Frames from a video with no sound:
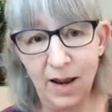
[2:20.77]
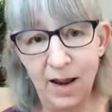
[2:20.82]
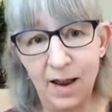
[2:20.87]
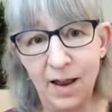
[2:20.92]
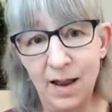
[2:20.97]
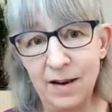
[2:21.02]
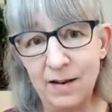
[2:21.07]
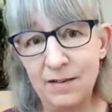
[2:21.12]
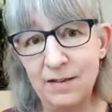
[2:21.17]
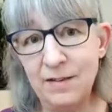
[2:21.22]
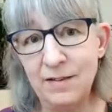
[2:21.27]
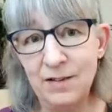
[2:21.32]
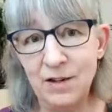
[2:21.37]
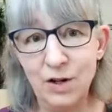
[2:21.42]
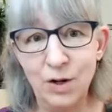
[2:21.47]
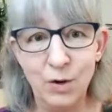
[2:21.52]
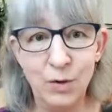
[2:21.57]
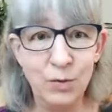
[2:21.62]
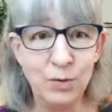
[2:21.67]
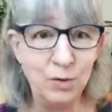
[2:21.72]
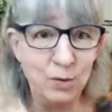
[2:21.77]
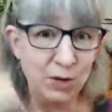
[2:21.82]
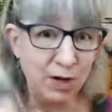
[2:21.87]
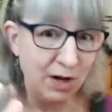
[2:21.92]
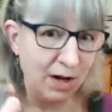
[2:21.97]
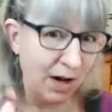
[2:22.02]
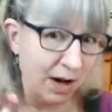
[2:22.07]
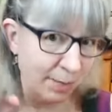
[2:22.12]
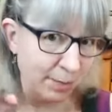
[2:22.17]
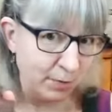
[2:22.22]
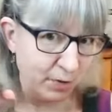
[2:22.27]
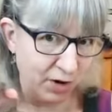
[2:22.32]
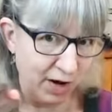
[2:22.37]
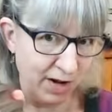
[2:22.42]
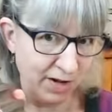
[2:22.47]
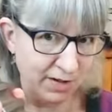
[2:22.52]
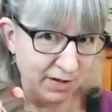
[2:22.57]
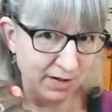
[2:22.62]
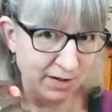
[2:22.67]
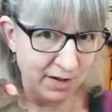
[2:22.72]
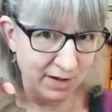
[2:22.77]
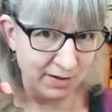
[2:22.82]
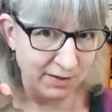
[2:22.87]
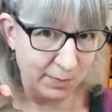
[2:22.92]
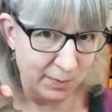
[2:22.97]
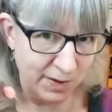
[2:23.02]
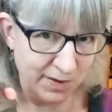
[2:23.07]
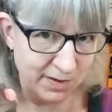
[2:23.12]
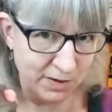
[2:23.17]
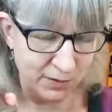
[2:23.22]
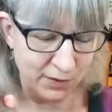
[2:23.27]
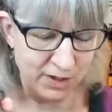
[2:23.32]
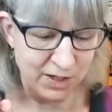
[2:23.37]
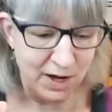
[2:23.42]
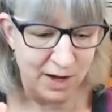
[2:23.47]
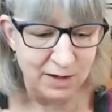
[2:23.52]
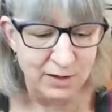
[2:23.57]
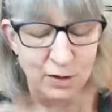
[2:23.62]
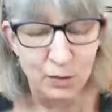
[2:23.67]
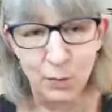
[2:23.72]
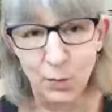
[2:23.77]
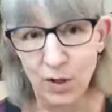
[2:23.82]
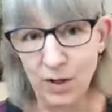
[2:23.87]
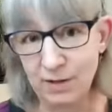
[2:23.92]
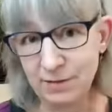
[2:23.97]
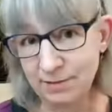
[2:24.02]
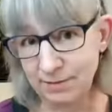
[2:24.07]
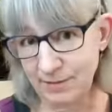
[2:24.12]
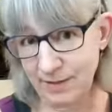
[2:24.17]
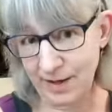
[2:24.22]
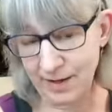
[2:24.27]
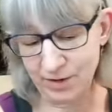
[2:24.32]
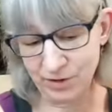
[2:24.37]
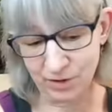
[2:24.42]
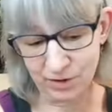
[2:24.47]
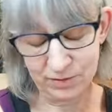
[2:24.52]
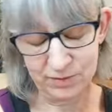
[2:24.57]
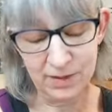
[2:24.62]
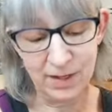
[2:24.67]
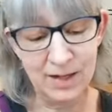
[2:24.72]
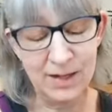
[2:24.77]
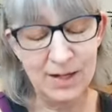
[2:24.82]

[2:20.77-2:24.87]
and you can upgrade to the expensive Italian one later.